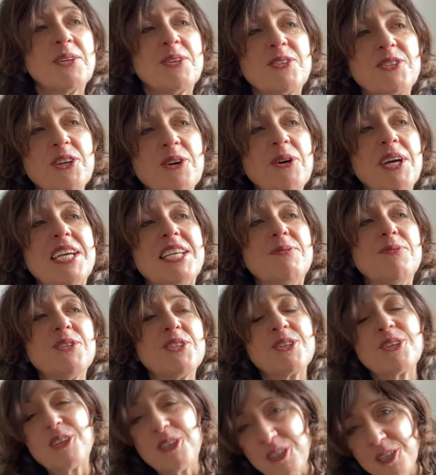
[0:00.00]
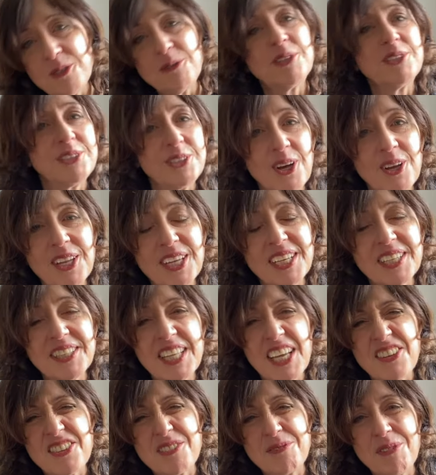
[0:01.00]
So it was Cluan Nollig, and
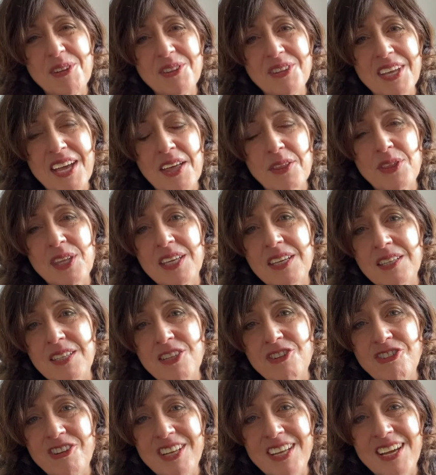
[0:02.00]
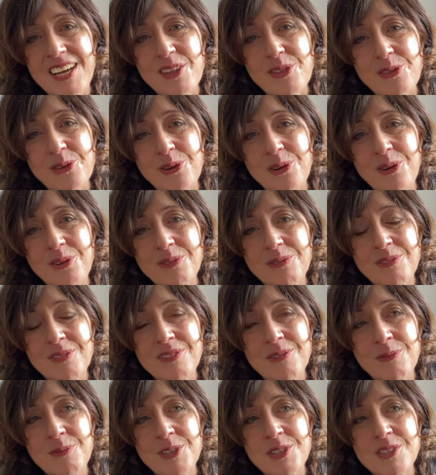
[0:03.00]
that's the one that I think initially I thought
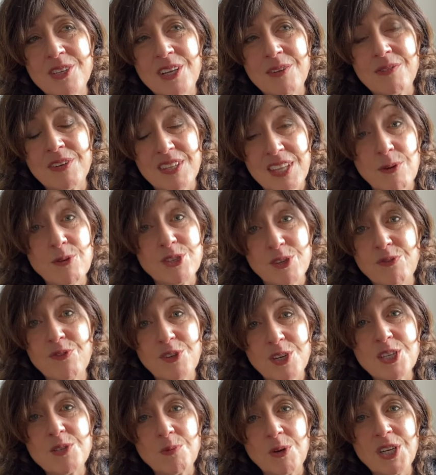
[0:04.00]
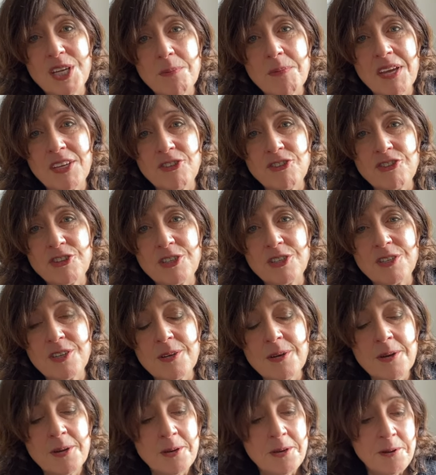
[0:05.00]
was lovely. That was the first one he mentioned.
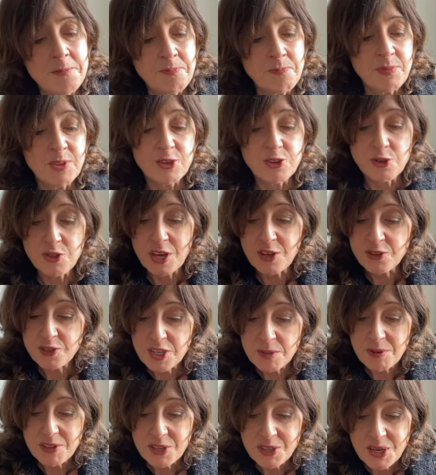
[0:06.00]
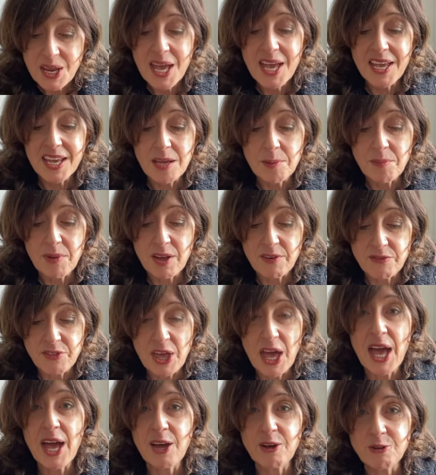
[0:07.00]
So that's going to be the name of the
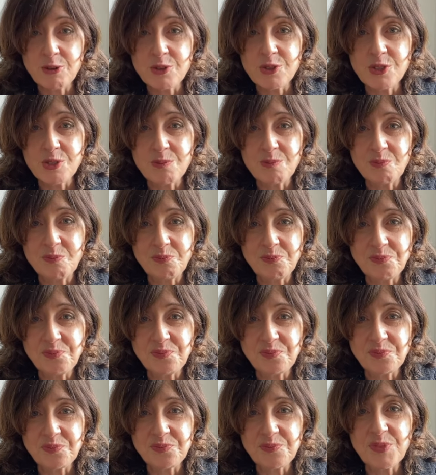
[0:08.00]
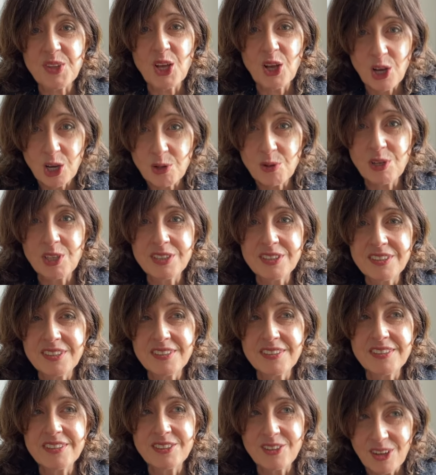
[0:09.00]
house, Clwyn
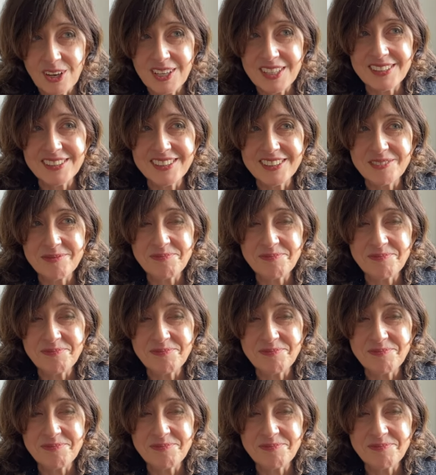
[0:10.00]
Nolig.